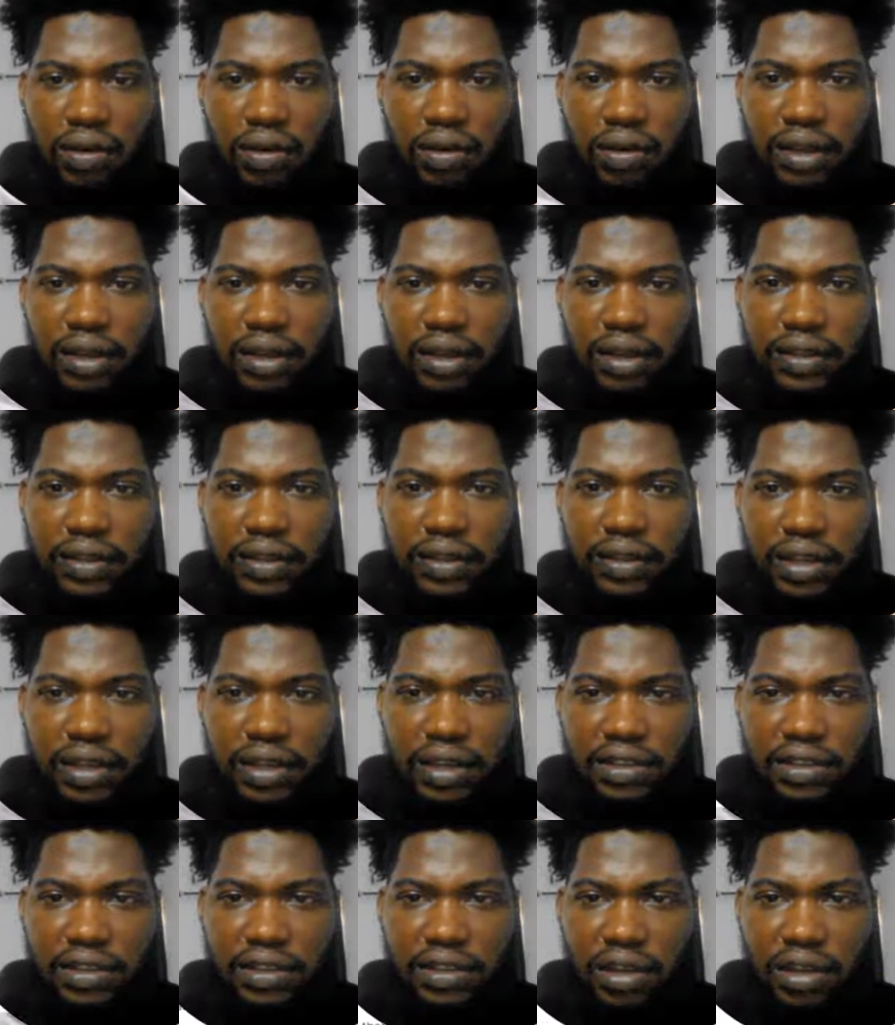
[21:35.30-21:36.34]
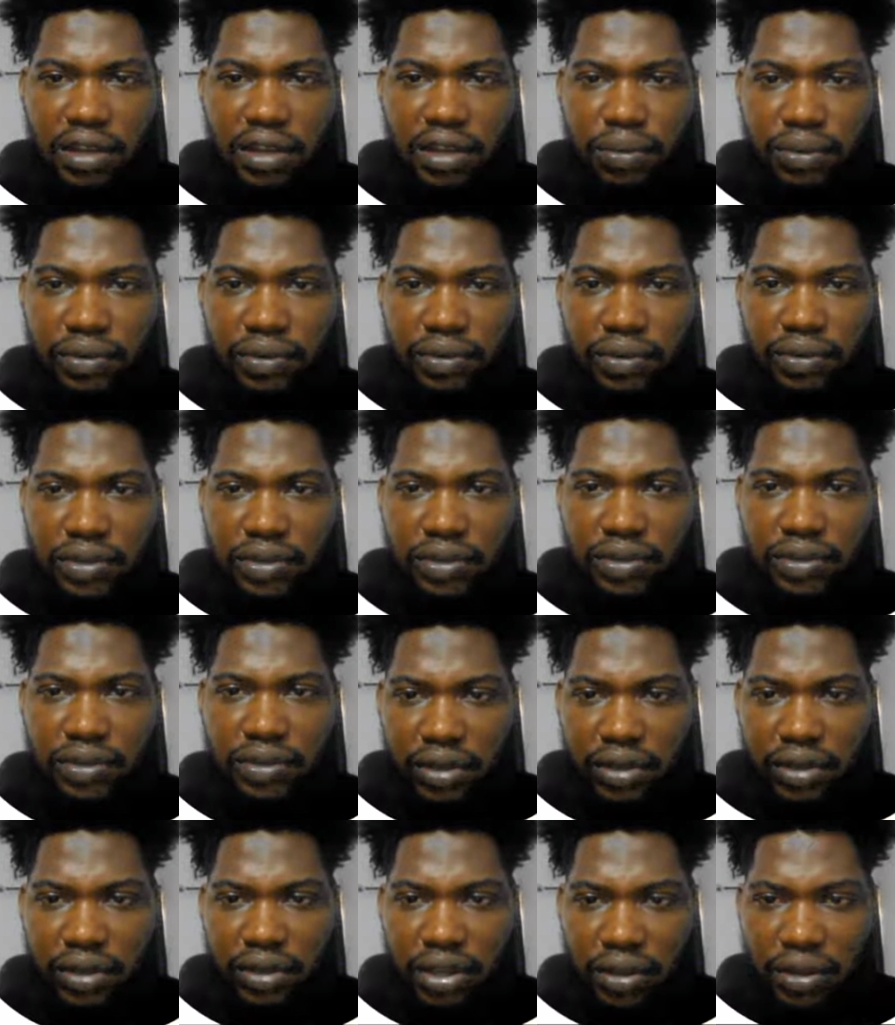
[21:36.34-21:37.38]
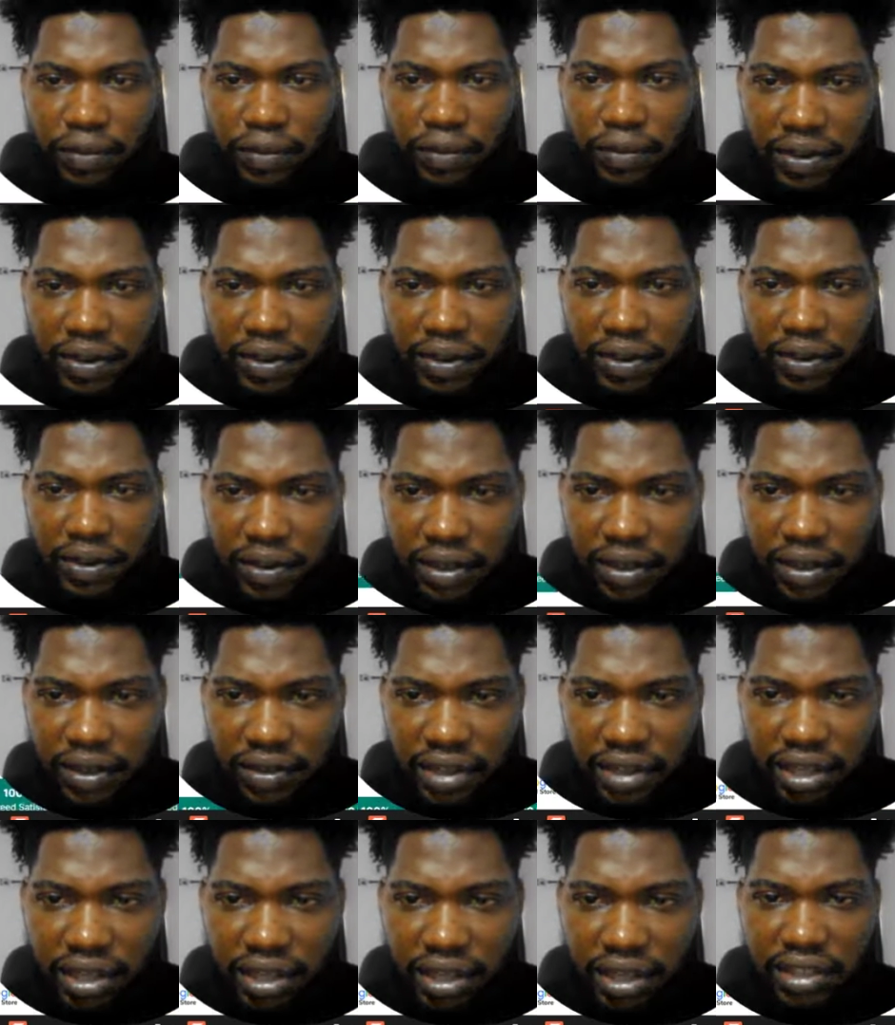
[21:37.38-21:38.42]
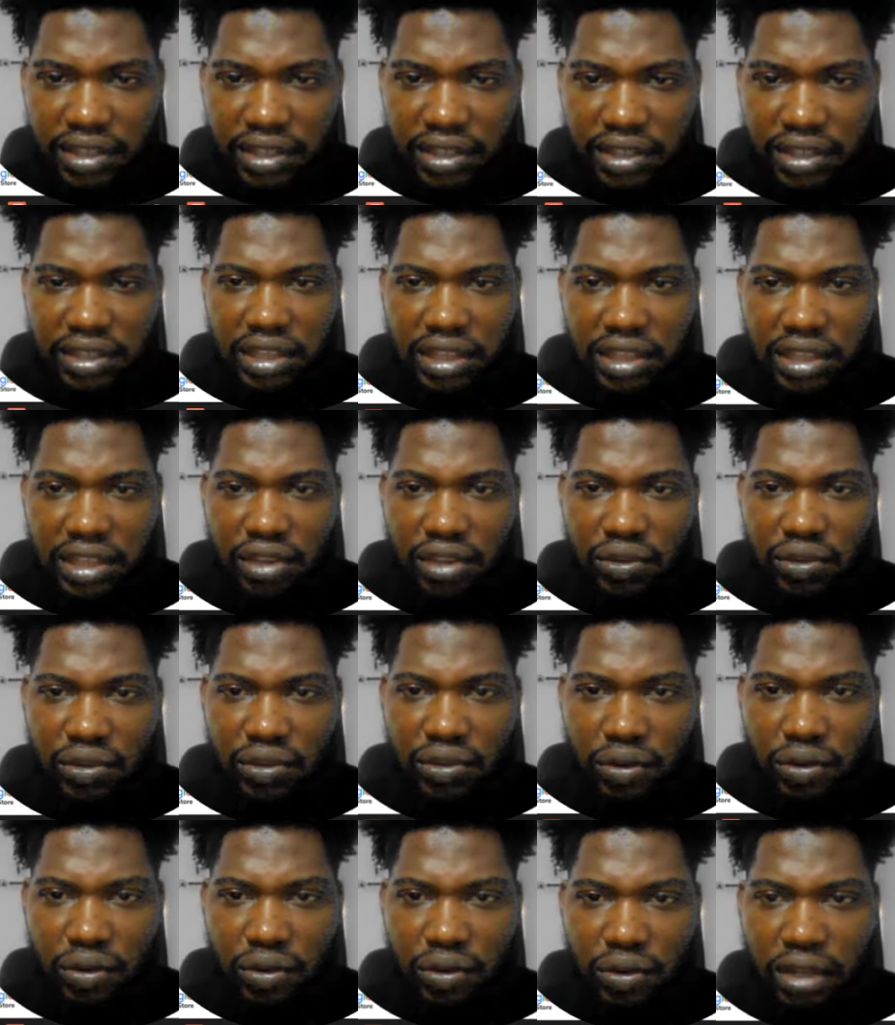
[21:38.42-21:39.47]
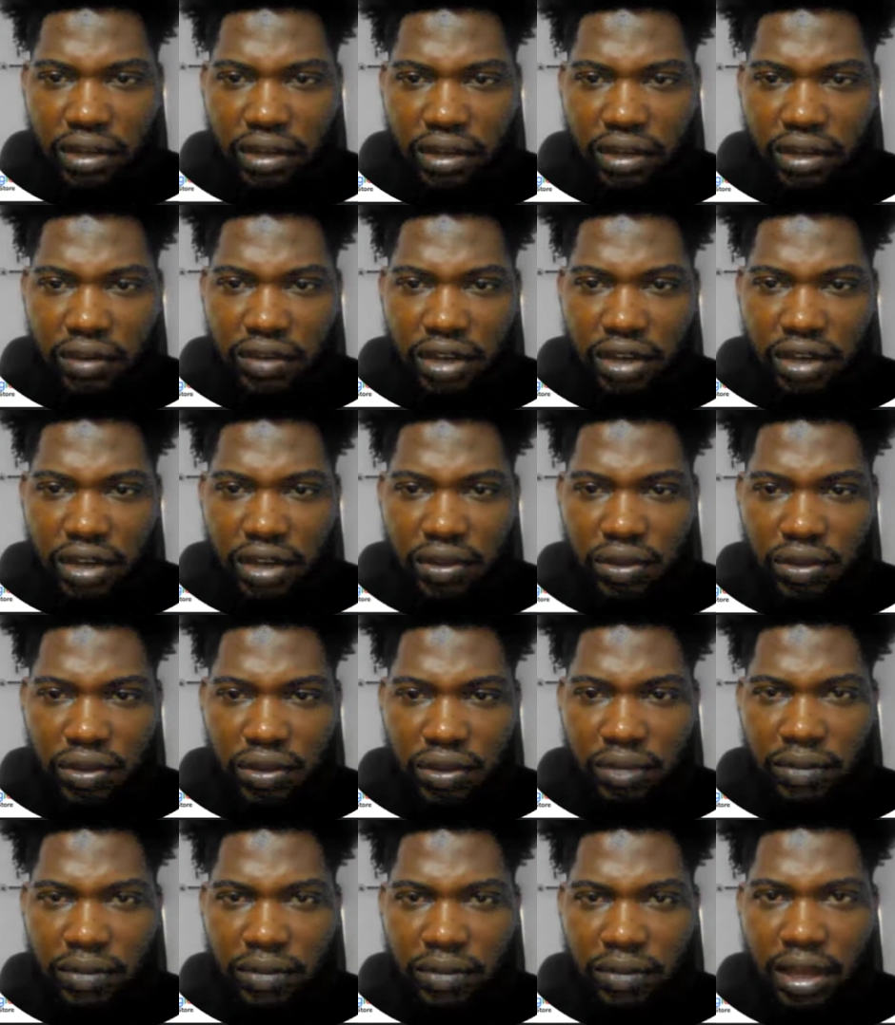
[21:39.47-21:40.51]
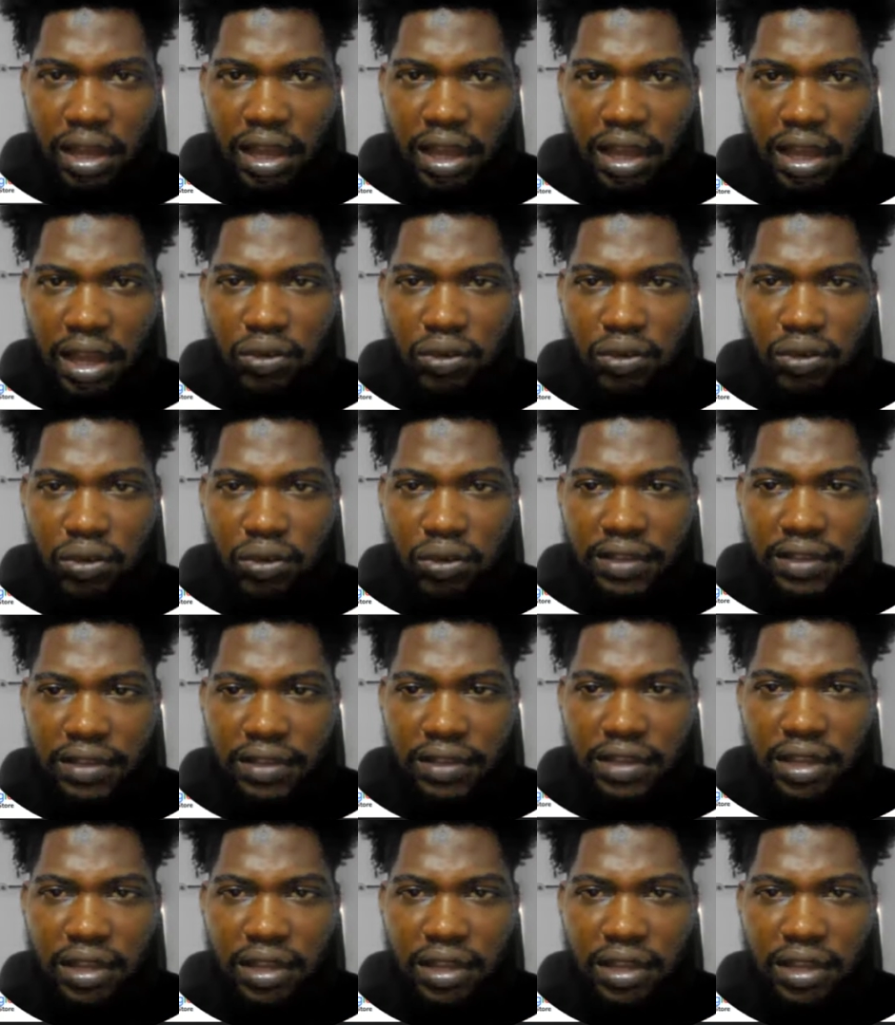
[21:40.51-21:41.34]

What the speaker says: So you can see it happen. So basically it's telling you, okay, to click on add to cart here.